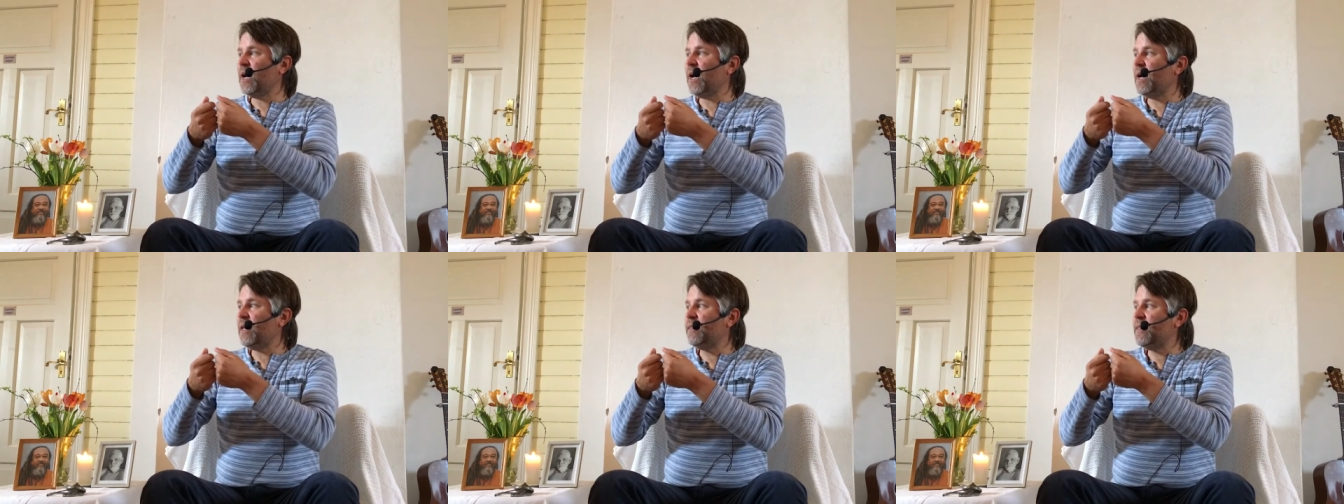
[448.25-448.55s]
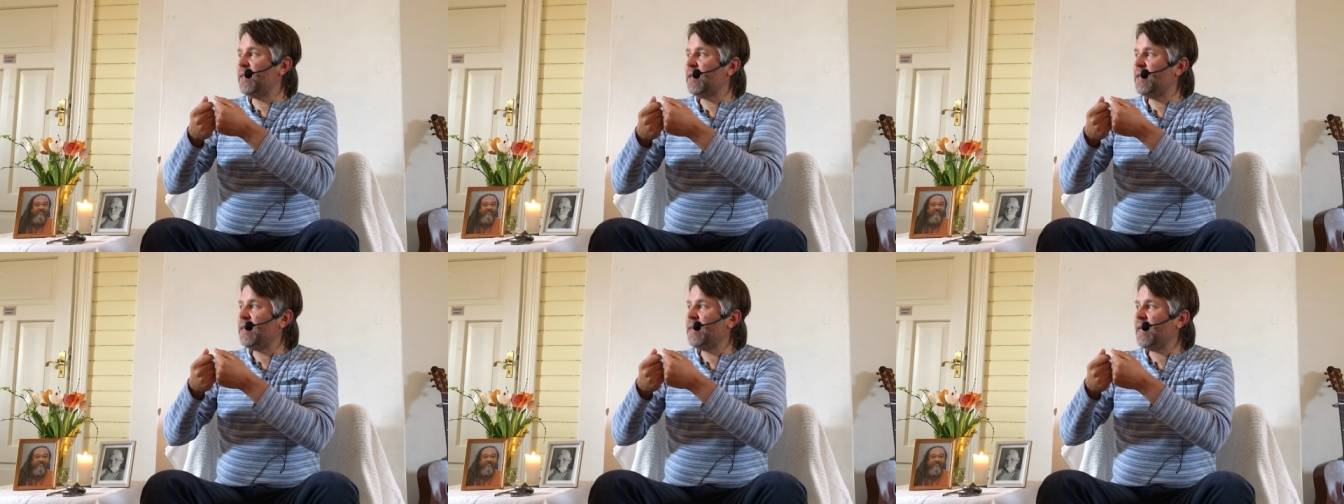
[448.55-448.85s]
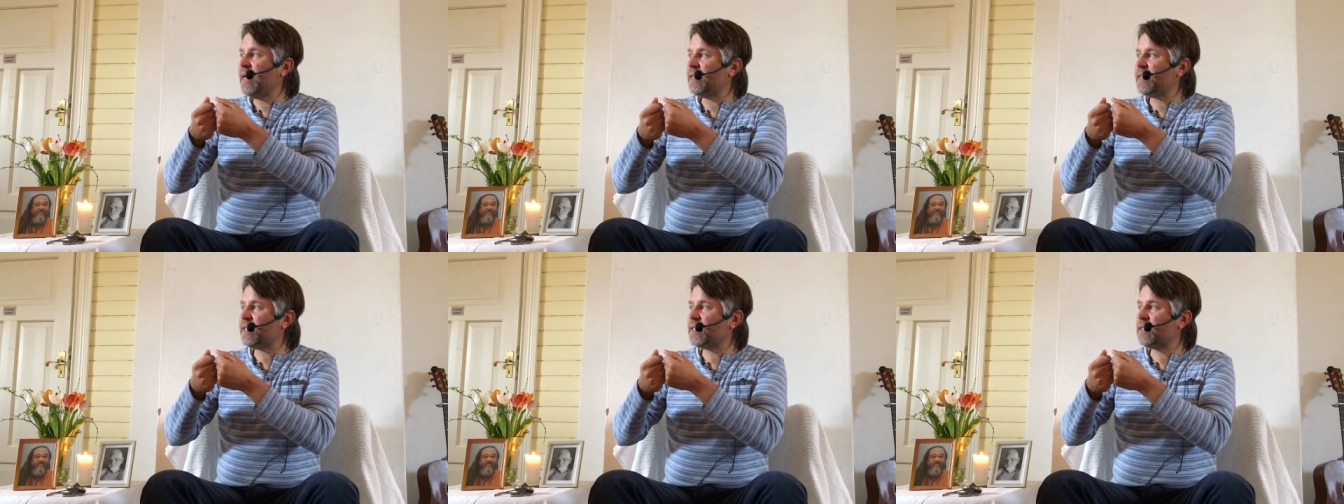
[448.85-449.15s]
And the
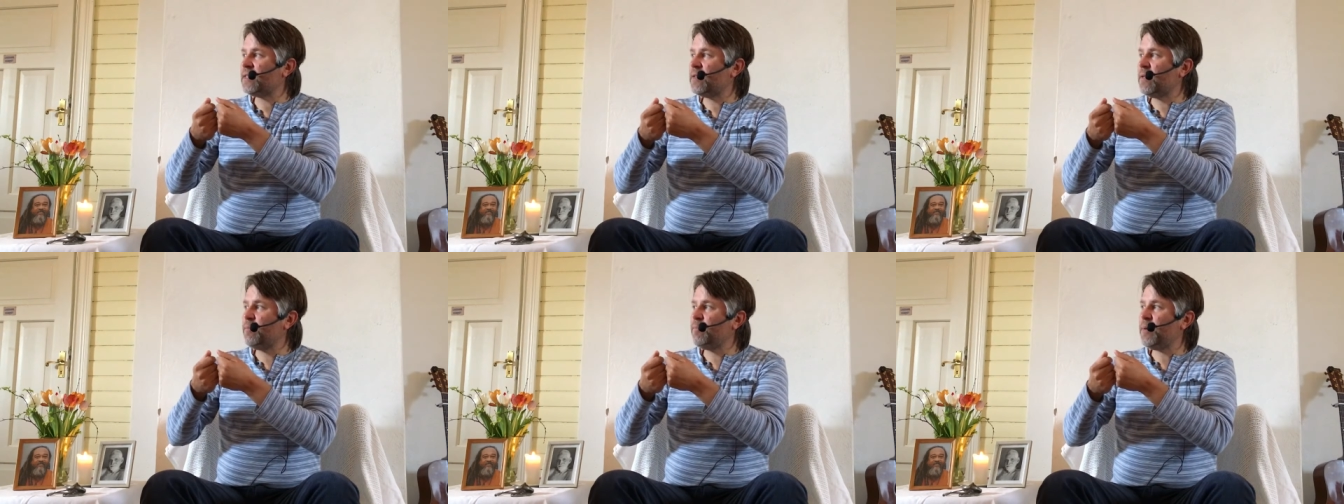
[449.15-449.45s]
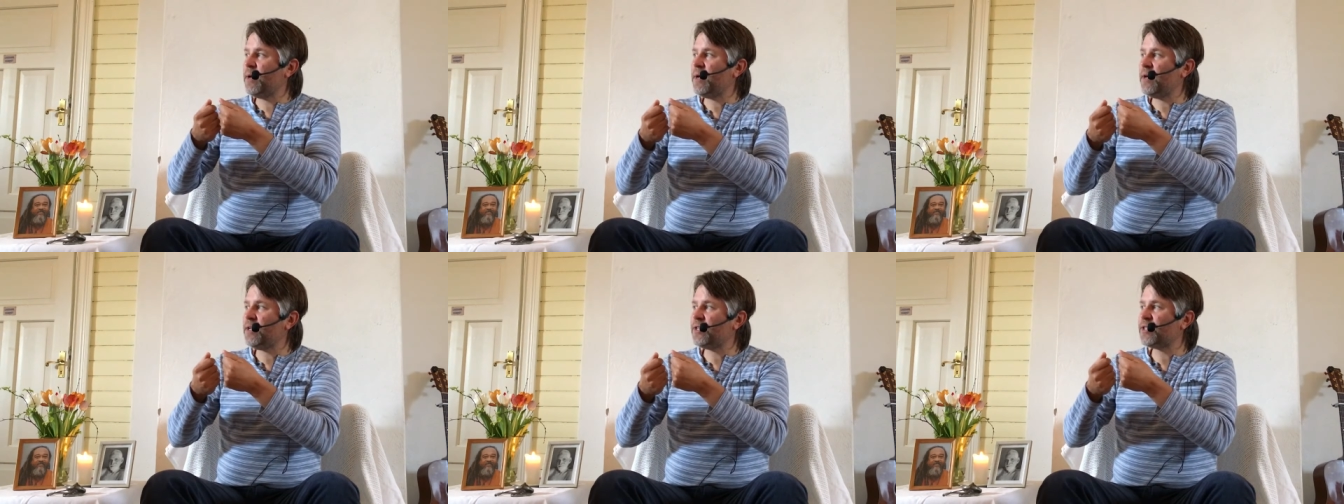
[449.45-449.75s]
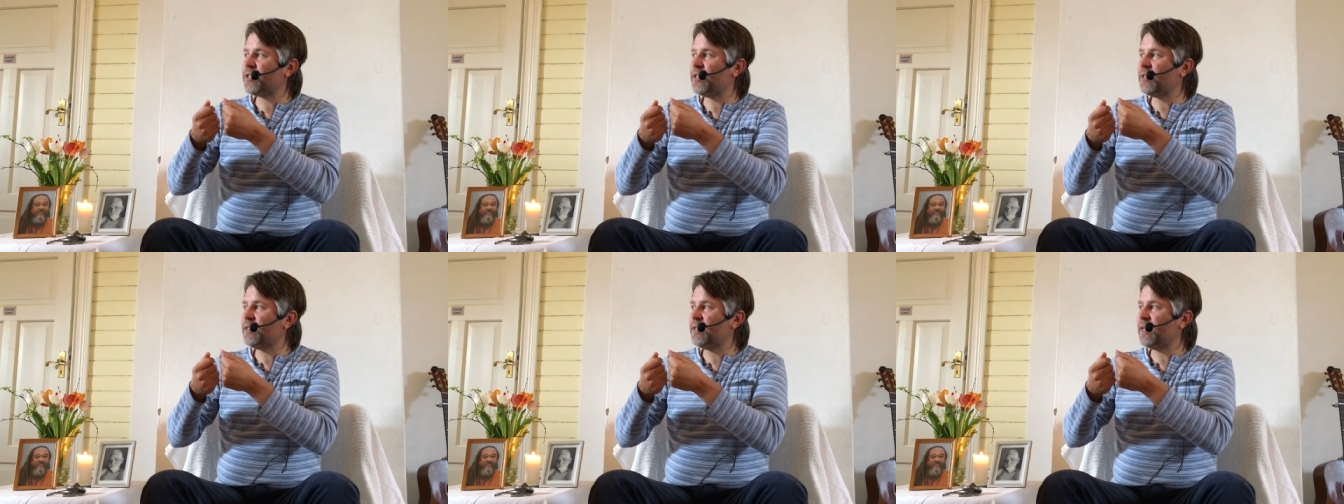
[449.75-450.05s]
less the
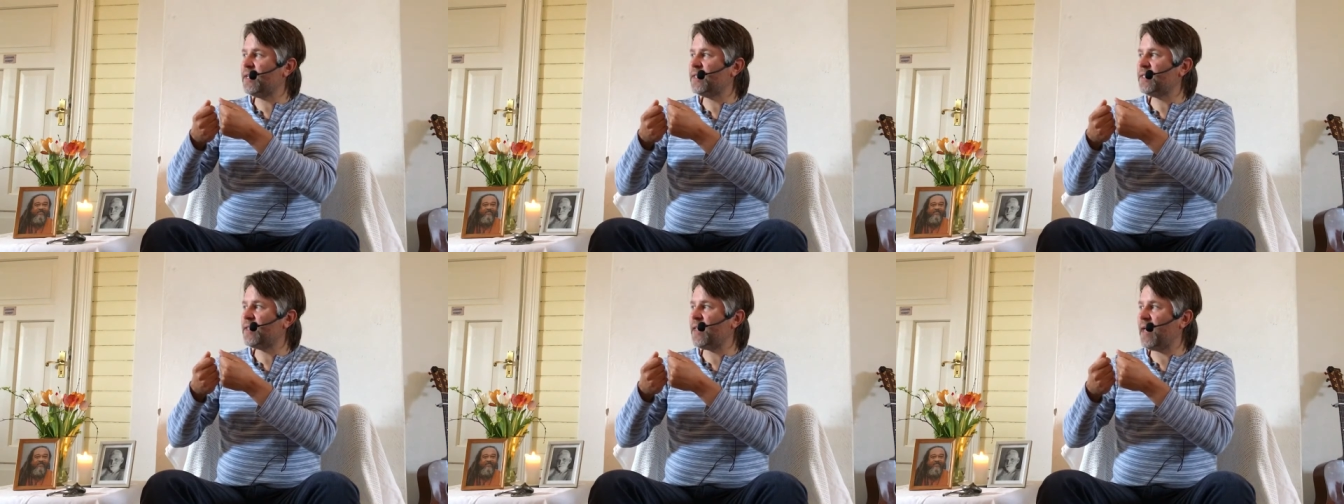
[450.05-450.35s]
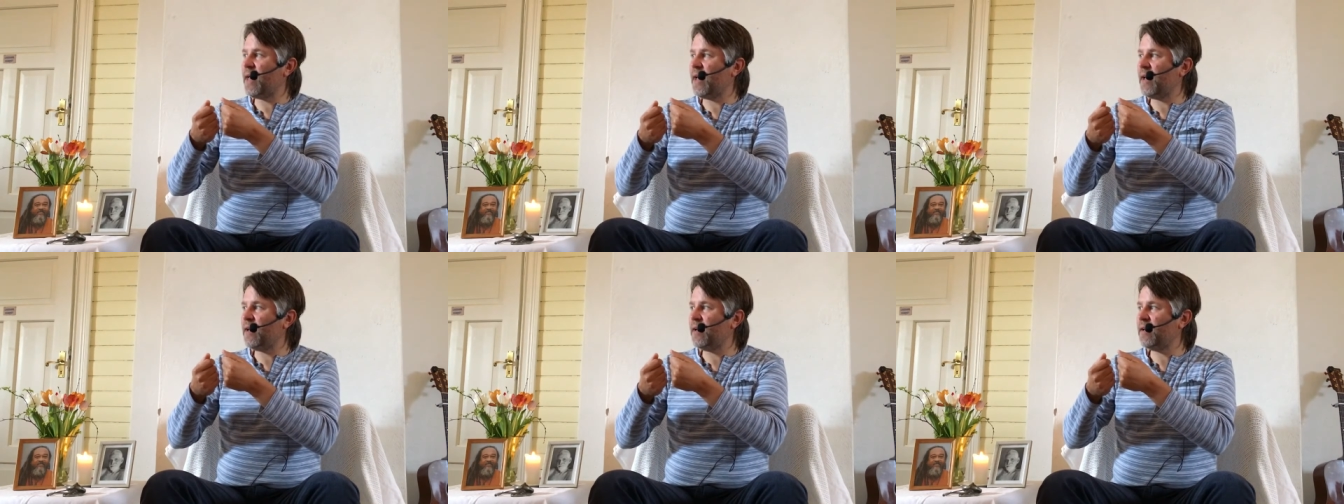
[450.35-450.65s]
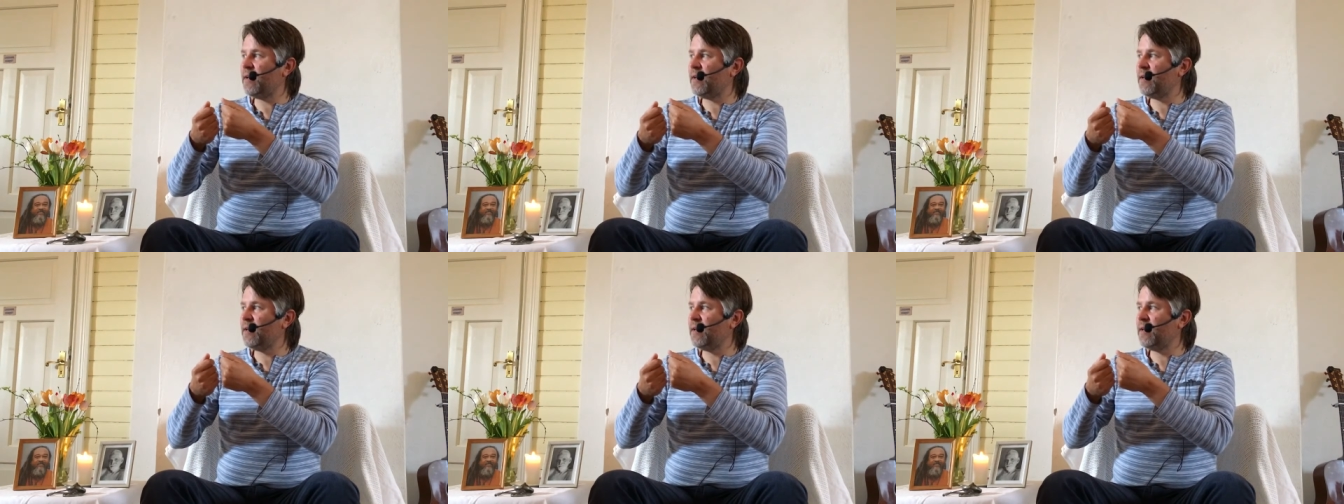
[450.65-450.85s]
person is there,